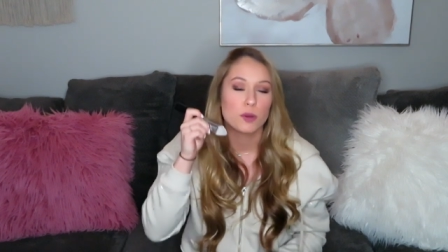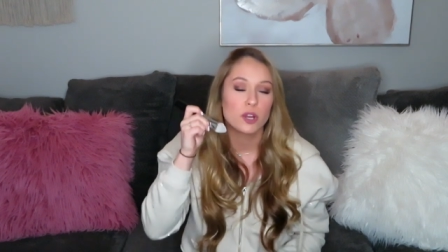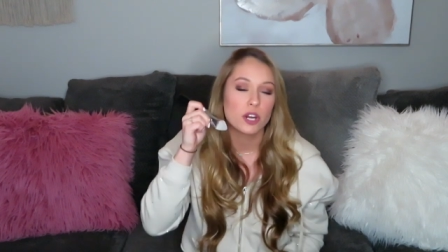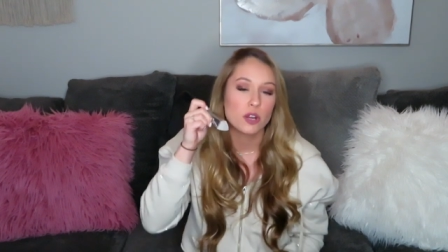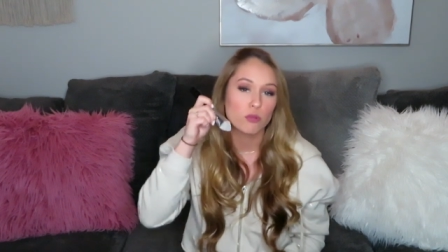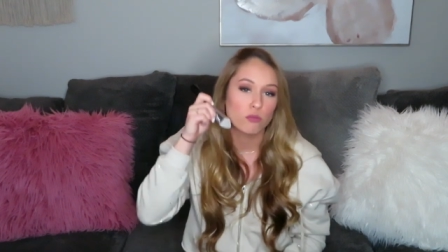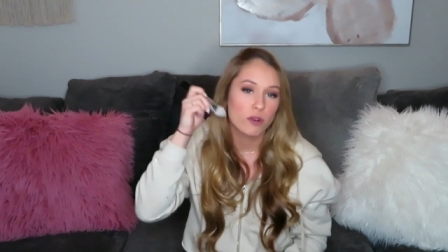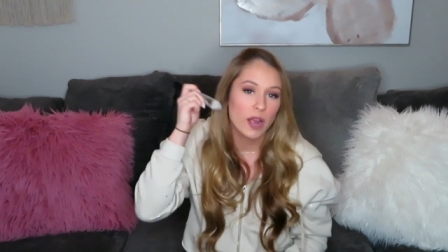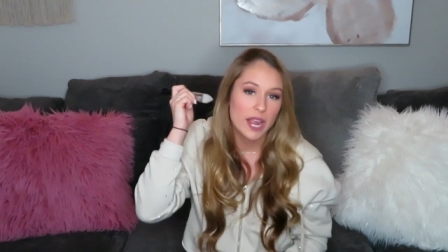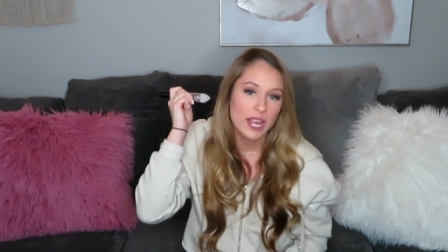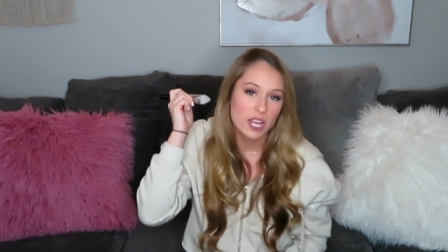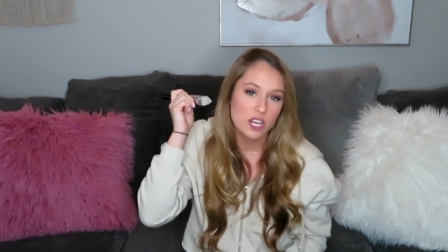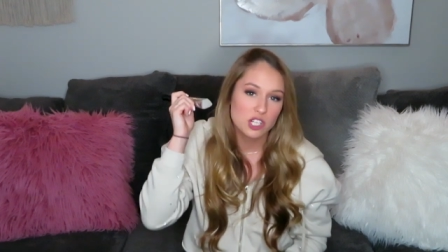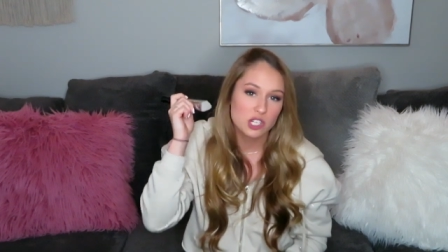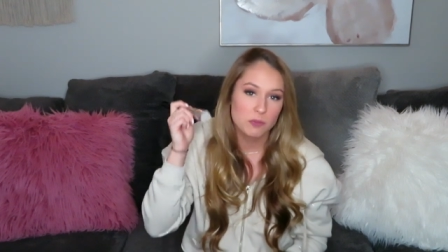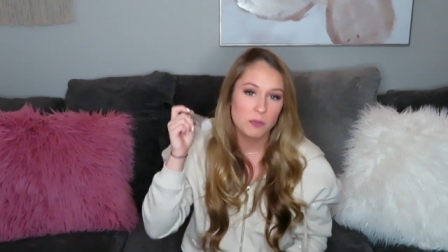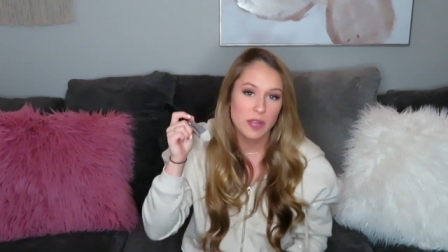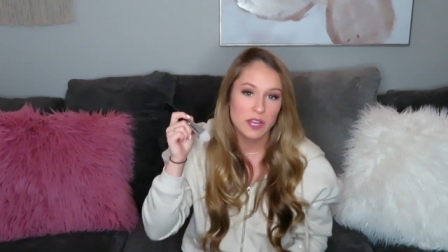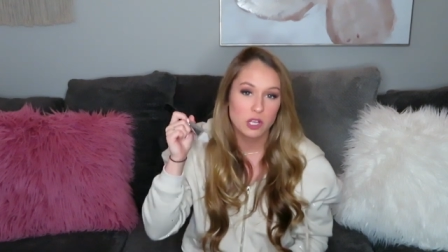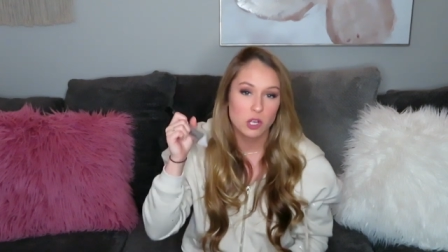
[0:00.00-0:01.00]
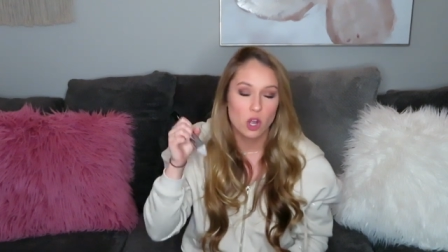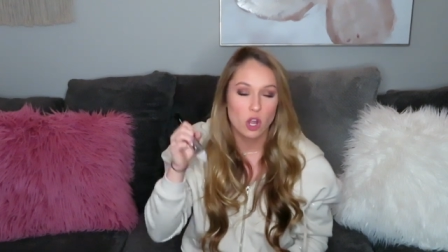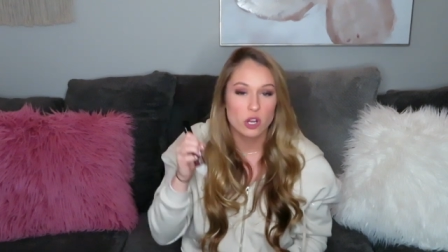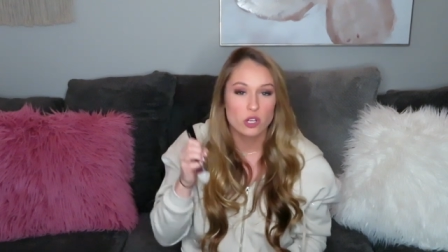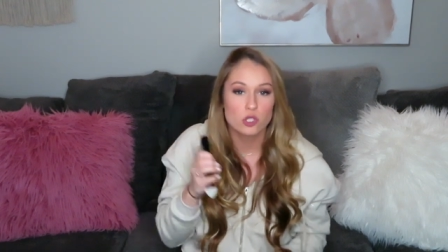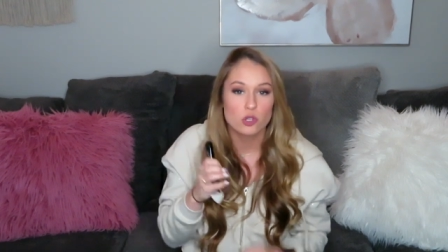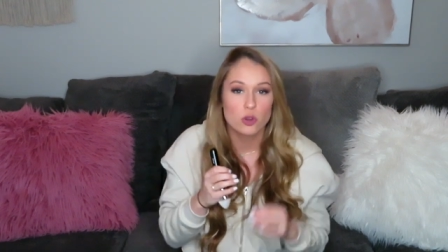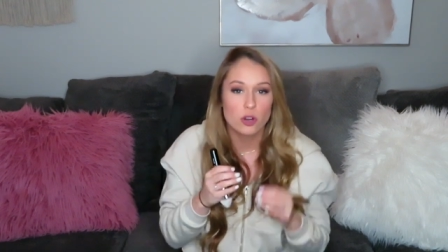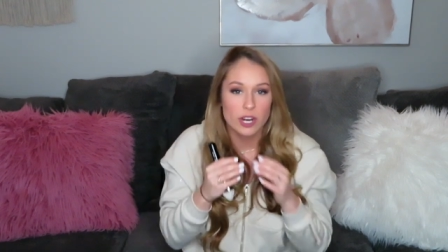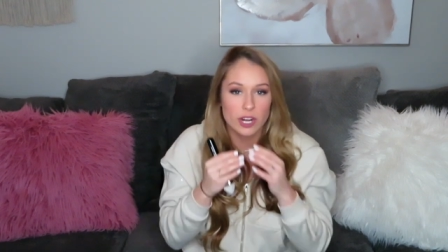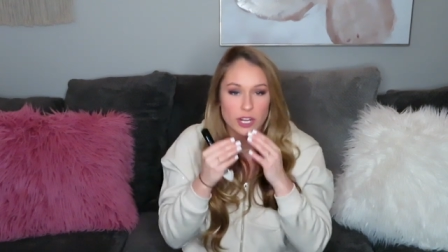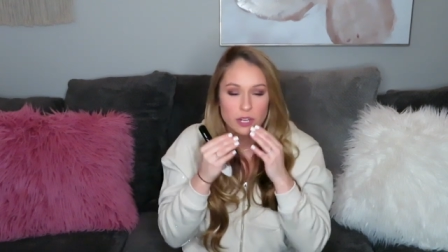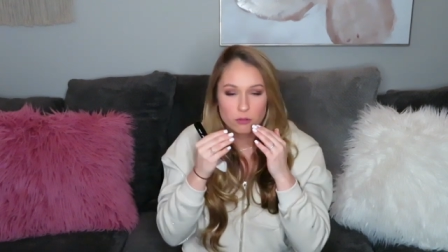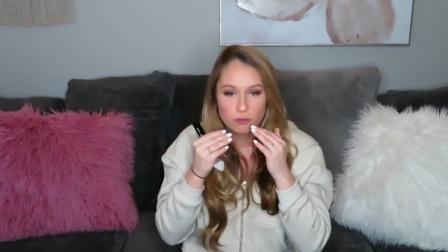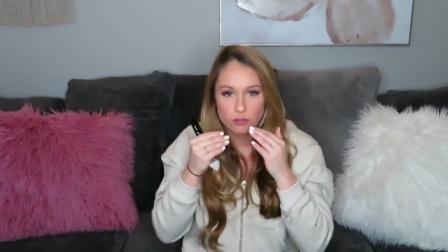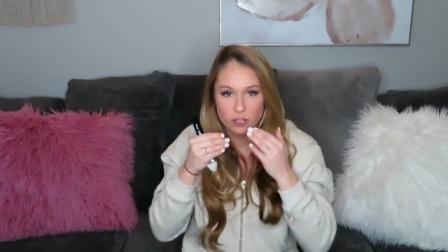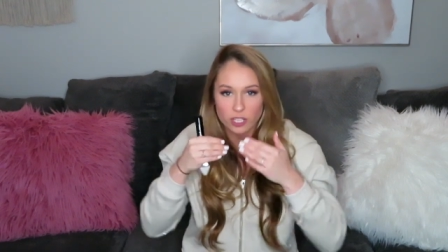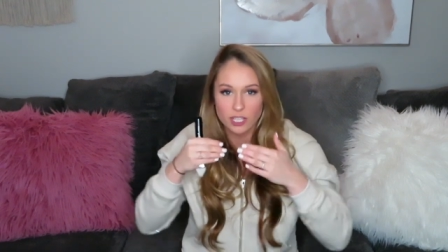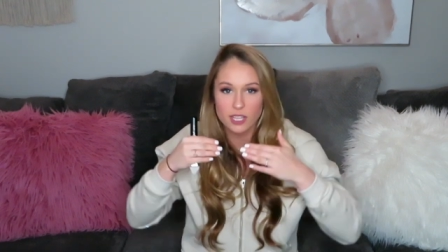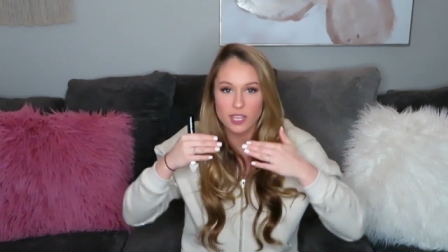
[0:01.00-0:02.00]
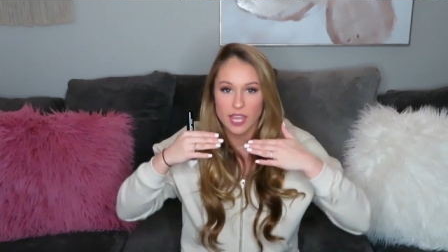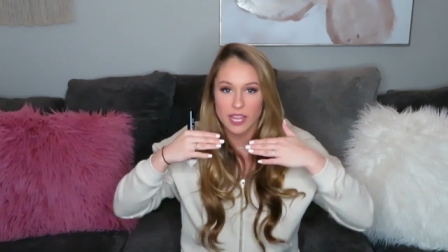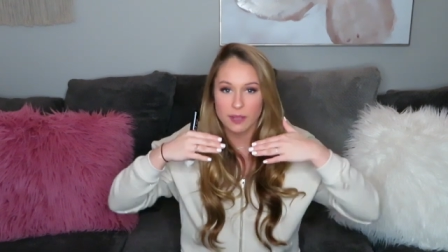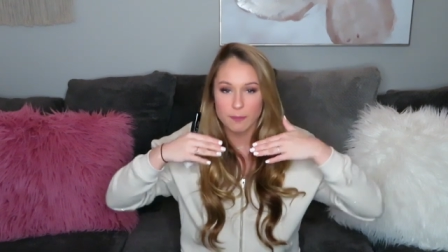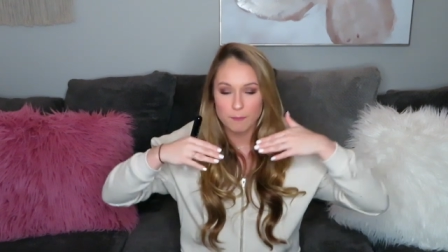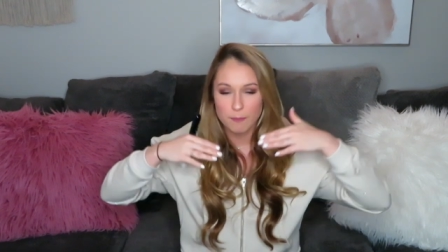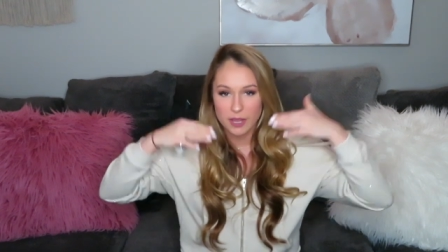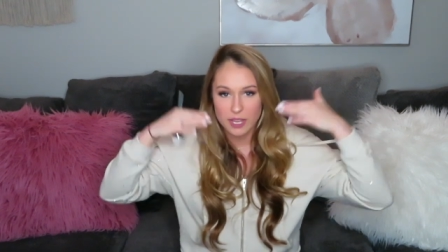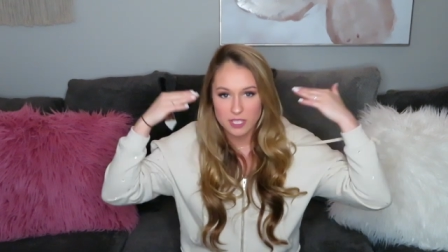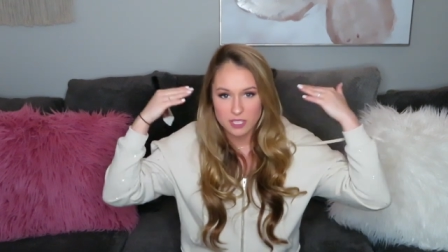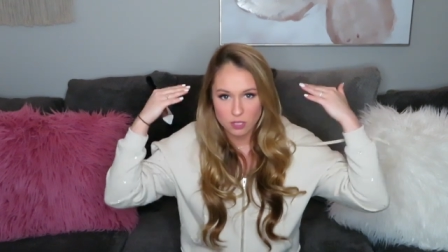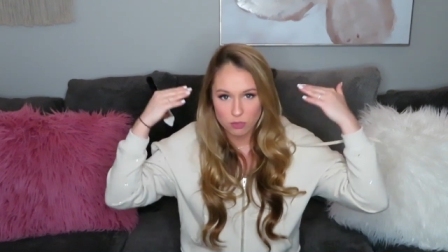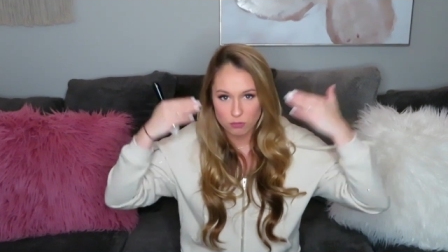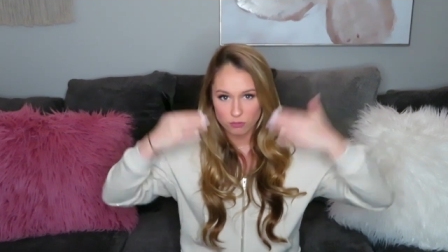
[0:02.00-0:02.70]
put it right under my contour, and it really like makes